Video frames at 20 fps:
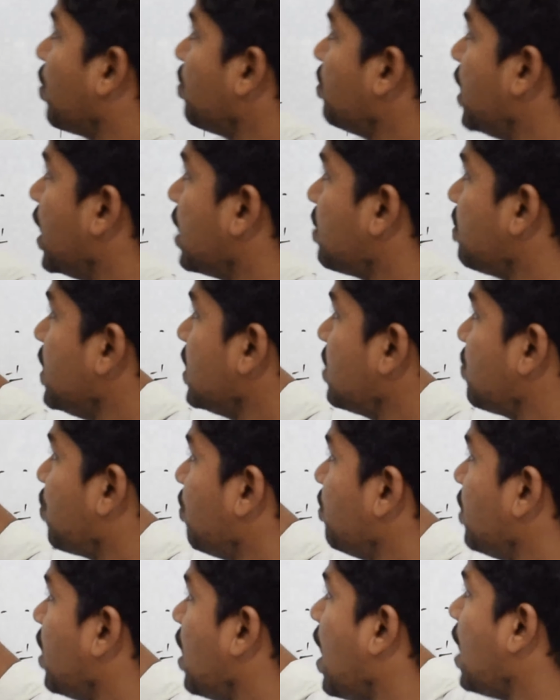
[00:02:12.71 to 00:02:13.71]
that means
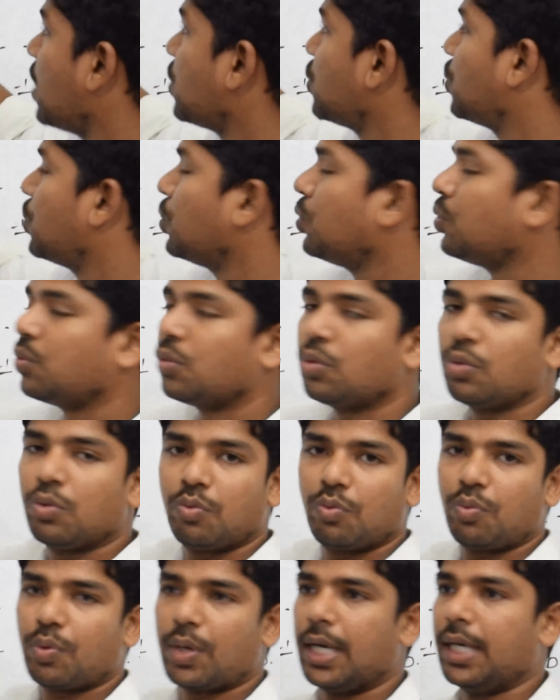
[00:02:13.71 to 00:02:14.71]
from the last to
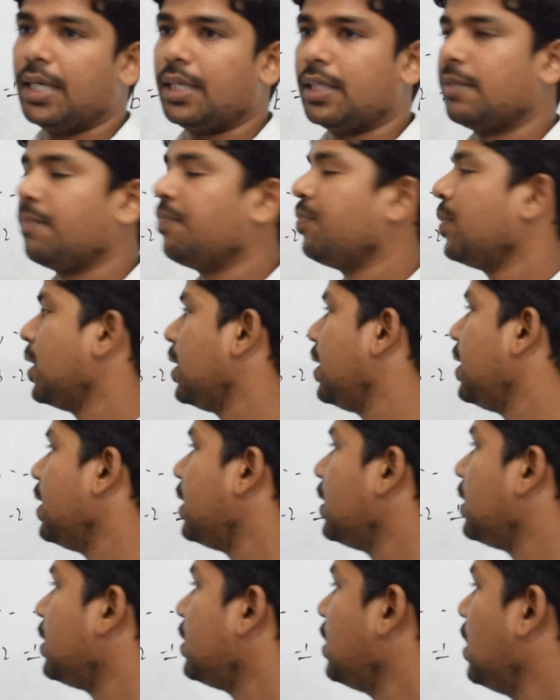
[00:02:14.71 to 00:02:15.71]
front.
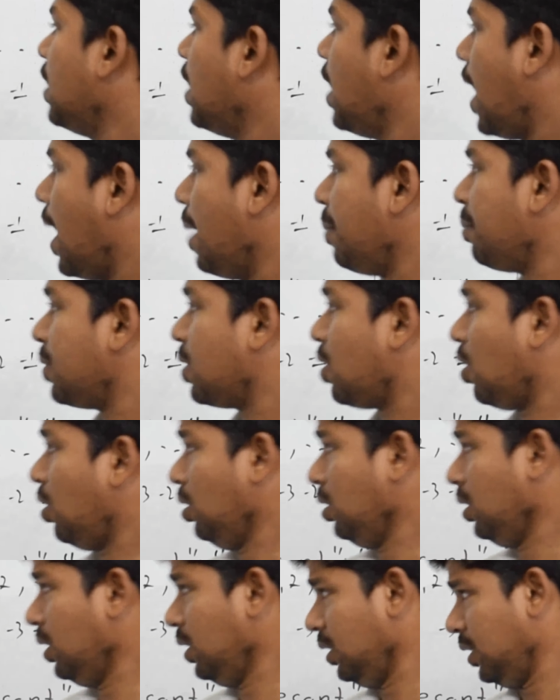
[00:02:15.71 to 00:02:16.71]
Here I am
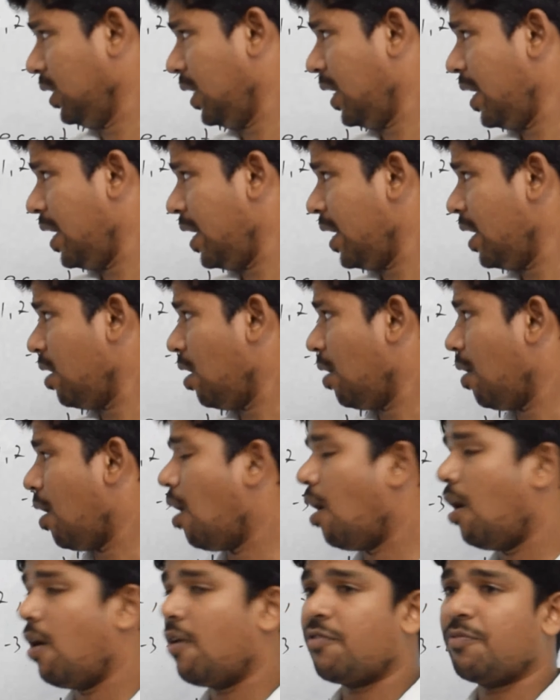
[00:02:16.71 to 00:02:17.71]
calling A
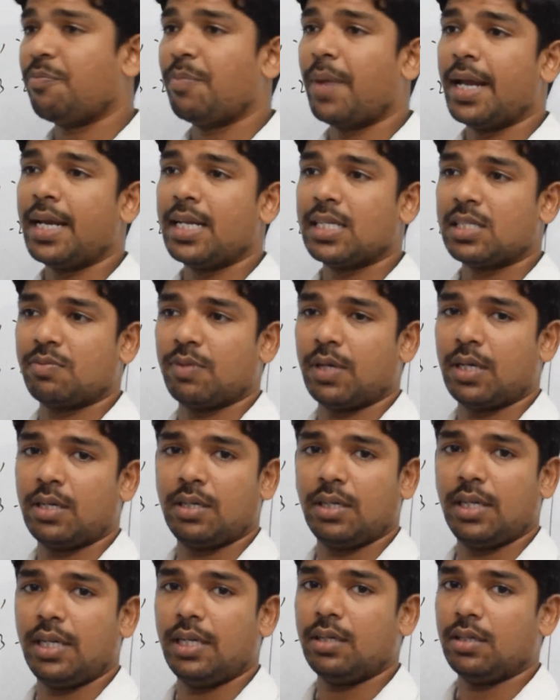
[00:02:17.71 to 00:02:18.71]
of
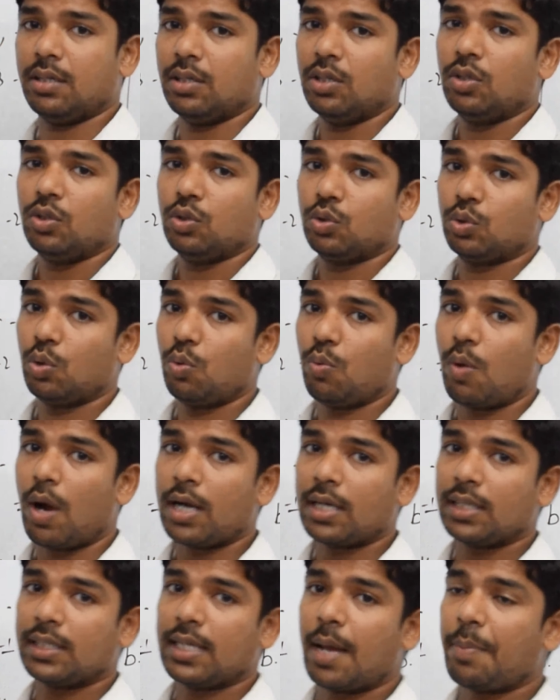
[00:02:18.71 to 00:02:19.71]
-1. So
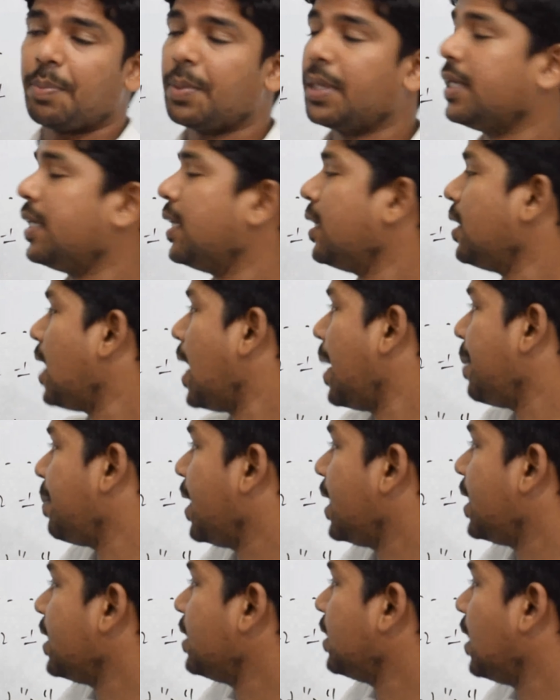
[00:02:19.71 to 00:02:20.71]
what is happening here? I am
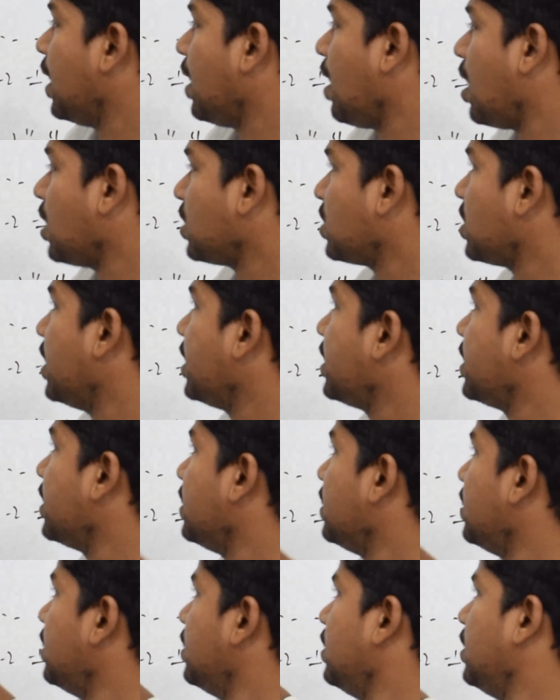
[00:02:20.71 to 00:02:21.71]
getting the last
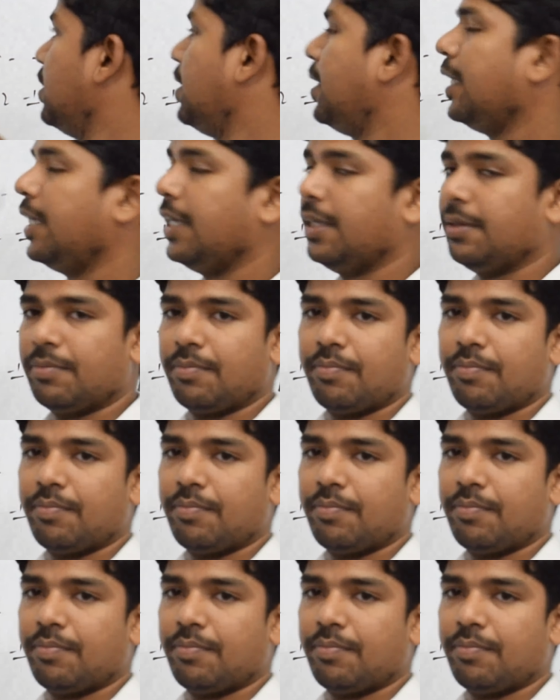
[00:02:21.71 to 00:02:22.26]
letter T.